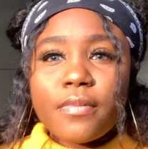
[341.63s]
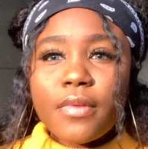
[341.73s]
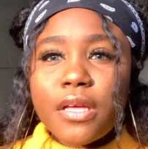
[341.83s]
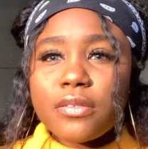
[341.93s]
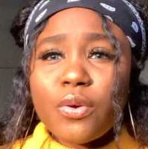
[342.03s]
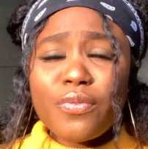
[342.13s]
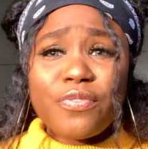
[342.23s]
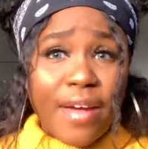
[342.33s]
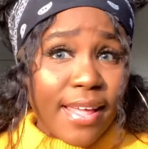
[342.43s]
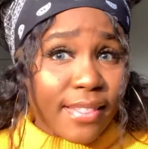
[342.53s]
so
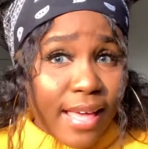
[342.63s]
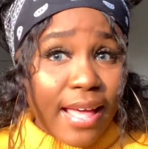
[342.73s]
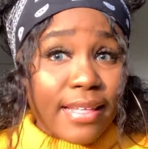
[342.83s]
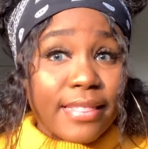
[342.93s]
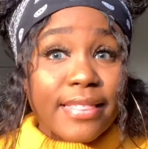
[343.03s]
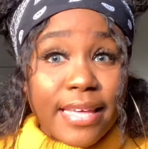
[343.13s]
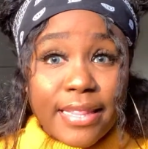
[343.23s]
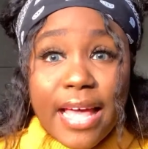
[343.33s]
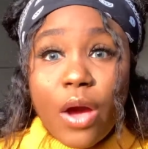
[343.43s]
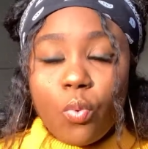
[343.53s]
find that thing,
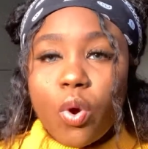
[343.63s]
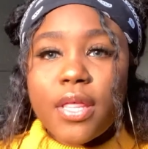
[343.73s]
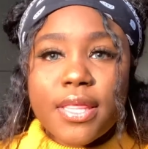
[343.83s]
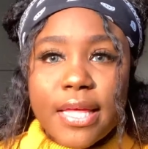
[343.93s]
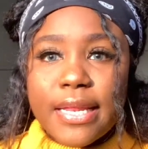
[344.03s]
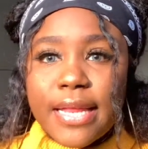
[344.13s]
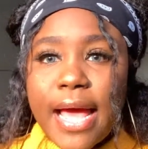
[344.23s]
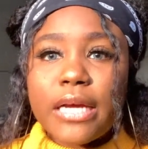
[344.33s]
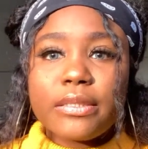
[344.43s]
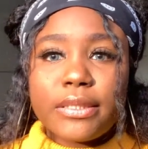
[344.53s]
that one thing
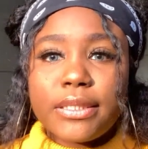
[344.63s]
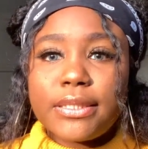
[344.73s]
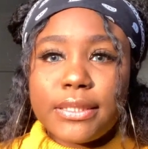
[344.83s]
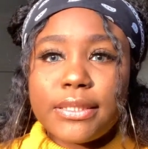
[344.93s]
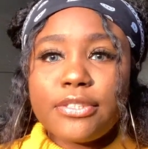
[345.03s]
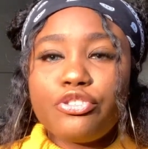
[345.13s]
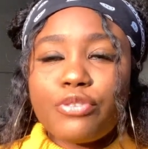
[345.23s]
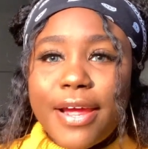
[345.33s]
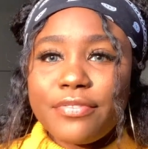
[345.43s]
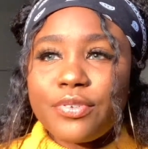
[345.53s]
that
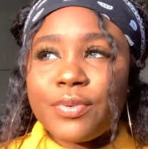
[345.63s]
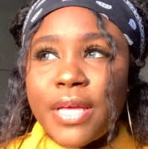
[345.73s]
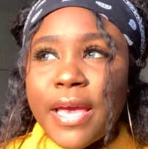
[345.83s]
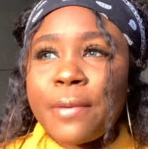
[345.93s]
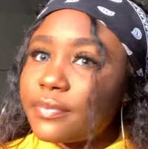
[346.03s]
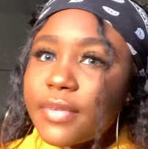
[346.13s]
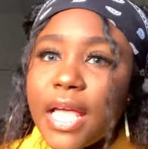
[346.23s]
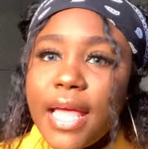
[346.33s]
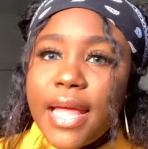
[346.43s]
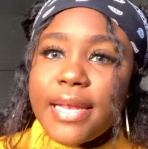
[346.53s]
drives you. Yeah,
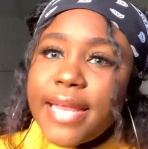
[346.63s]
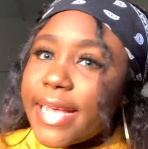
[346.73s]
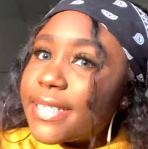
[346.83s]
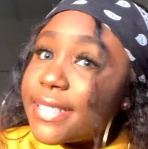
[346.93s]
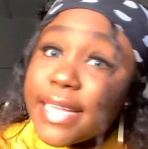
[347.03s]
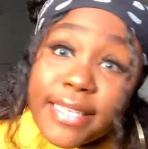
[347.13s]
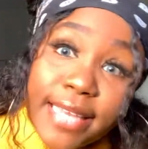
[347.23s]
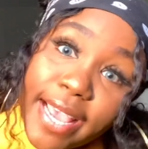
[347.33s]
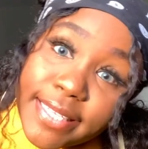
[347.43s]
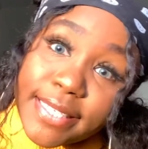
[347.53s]
next,
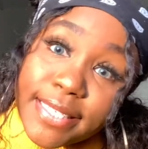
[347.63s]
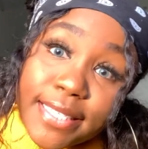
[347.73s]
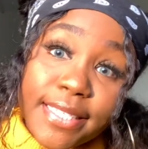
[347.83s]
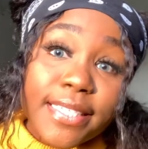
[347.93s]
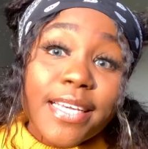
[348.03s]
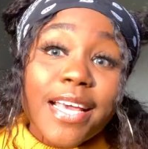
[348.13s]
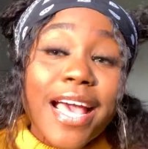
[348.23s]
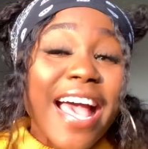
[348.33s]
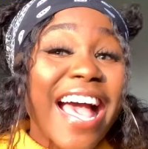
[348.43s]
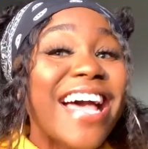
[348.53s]

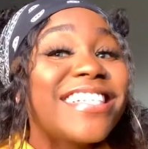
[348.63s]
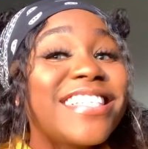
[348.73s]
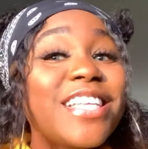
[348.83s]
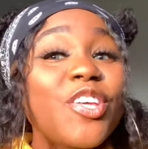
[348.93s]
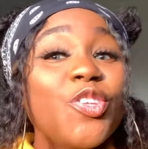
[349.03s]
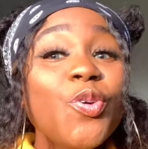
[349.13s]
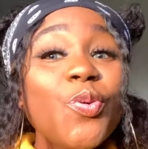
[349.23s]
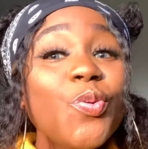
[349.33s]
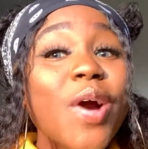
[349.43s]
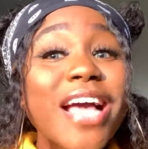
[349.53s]
as you
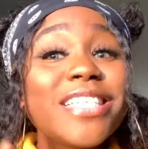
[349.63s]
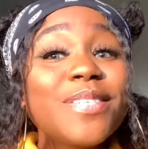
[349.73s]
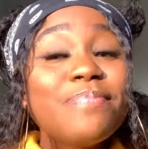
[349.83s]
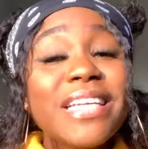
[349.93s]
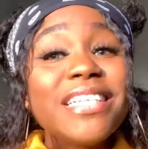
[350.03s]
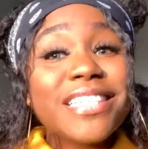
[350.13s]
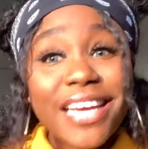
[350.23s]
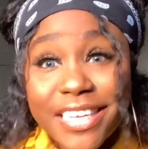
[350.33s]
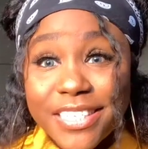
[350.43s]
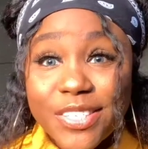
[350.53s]
who has many
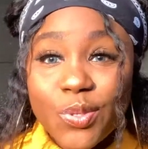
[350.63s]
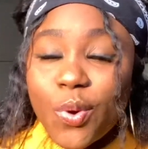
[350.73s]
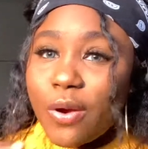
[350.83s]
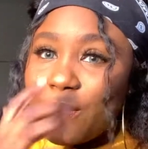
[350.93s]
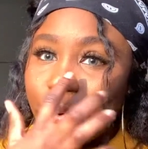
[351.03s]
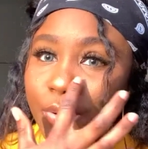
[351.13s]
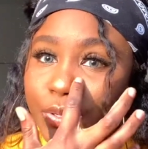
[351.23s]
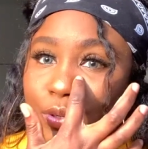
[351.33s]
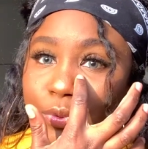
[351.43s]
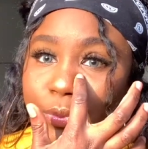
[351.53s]
talents, you are prone
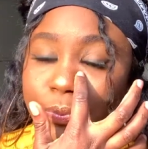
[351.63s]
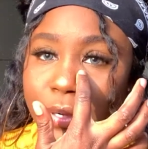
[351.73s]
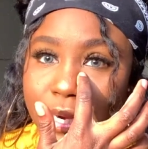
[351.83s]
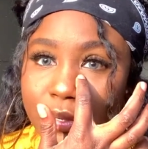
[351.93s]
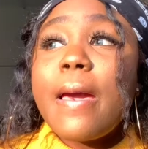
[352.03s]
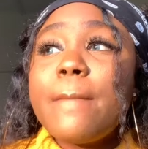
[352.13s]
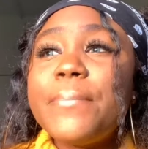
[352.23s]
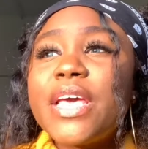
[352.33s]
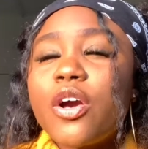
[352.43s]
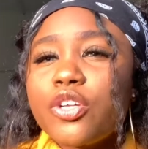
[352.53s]
to burnout.
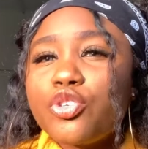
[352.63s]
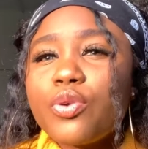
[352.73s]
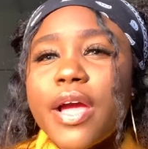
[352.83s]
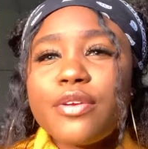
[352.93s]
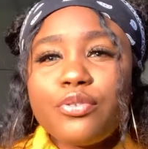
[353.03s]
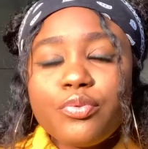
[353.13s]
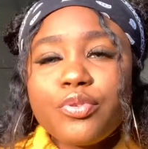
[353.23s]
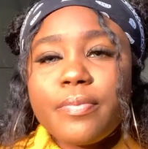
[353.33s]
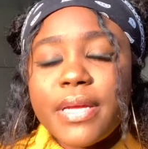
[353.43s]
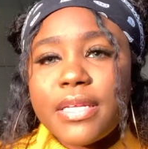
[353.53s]
Because you can do
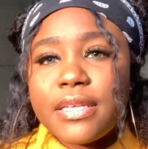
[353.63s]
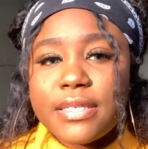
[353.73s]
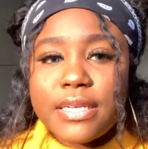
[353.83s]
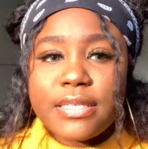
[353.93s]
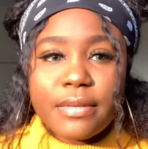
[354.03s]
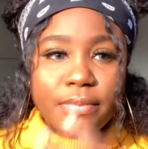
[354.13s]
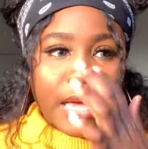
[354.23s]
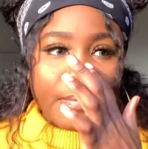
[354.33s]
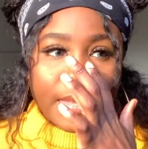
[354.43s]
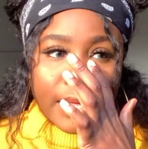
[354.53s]
so many things at the same
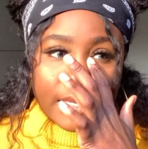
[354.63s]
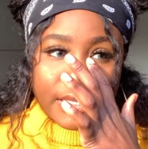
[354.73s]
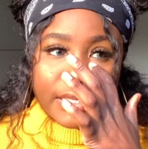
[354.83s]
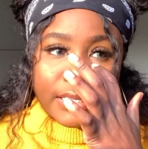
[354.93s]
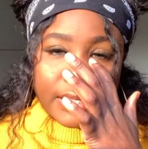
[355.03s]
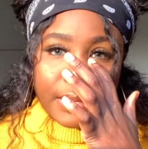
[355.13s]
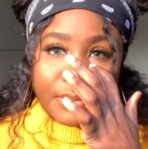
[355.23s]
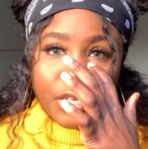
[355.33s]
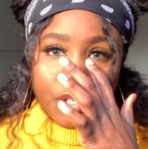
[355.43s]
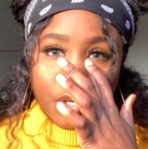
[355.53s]
time, there is the
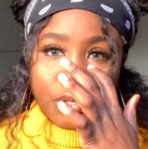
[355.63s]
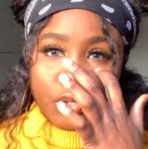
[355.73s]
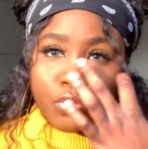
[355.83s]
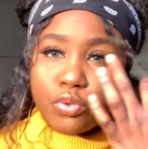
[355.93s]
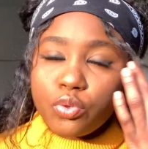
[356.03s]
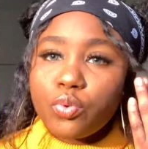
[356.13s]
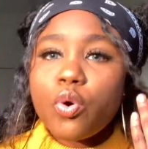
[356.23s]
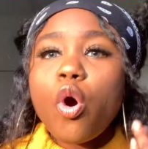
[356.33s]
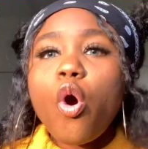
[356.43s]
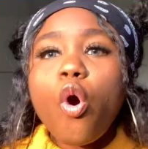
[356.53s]
temptation to
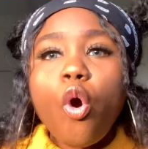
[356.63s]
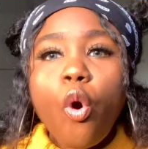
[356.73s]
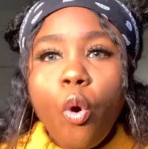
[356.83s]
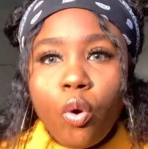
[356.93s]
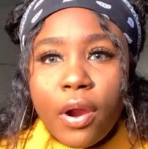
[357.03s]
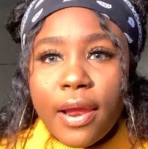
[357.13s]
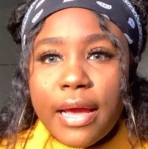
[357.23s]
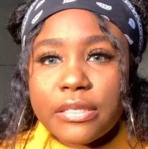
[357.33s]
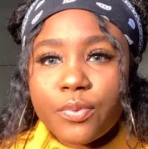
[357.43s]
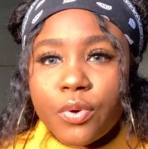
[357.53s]
do all
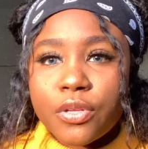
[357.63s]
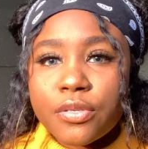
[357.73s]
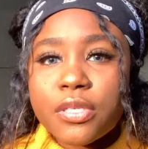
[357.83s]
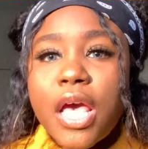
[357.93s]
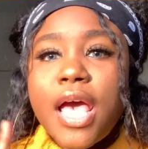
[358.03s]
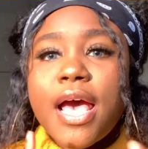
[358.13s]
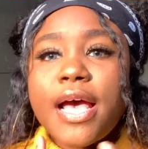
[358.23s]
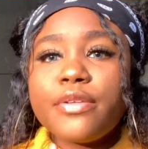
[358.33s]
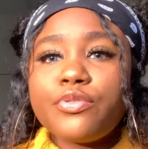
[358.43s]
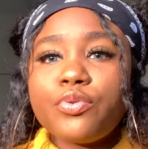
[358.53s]
at once.
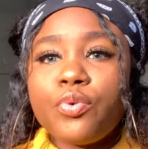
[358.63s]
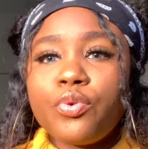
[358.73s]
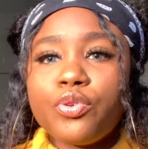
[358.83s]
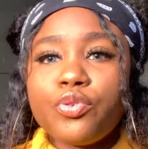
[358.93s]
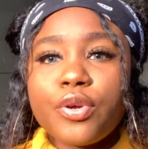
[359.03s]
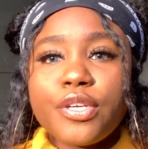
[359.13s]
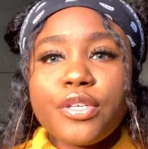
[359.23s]
And so you're